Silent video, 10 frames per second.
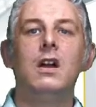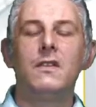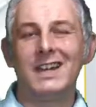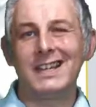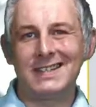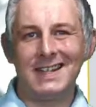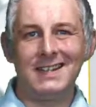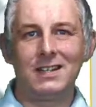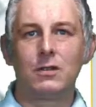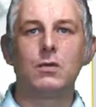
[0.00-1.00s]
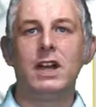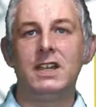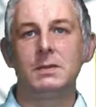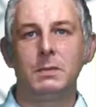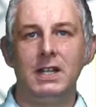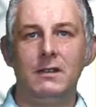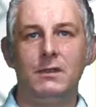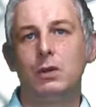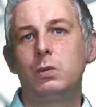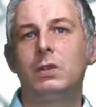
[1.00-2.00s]
The extended grace
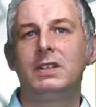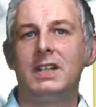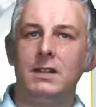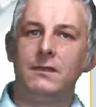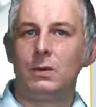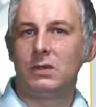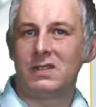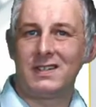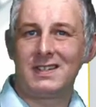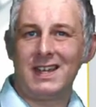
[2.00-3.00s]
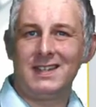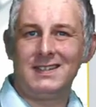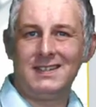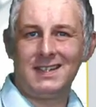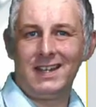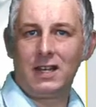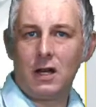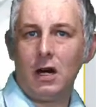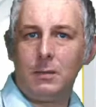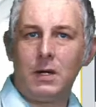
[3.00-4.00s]
period will default to the settings in
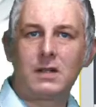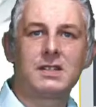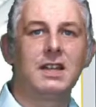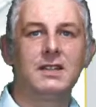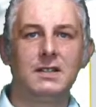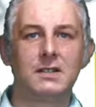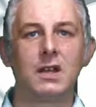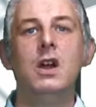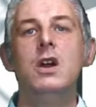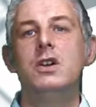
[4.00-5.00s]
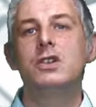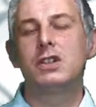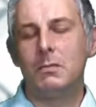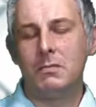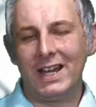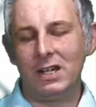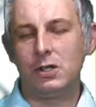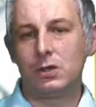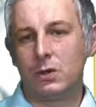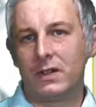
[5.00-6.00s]
car park settings, so make
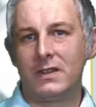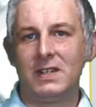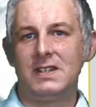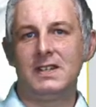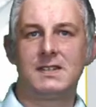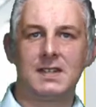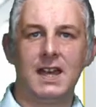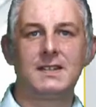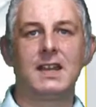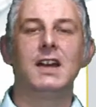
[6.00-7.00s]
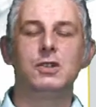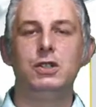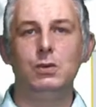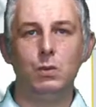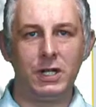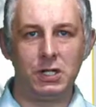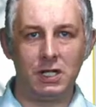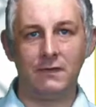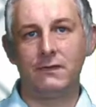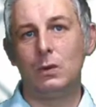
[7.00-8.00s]
sure that this is set as you wish
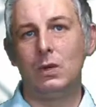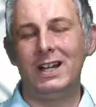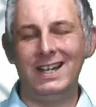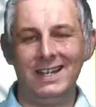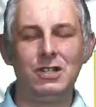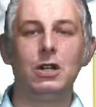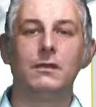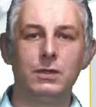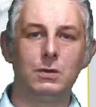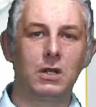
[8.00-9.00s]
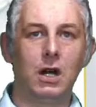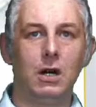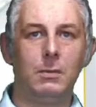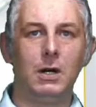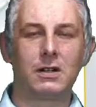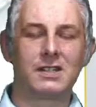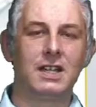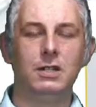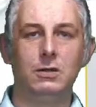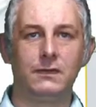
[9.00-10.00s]
it for each of your car parks at
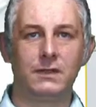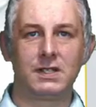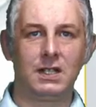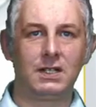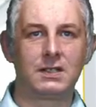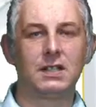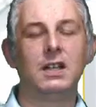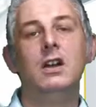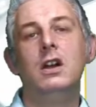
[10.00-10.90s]
your facility.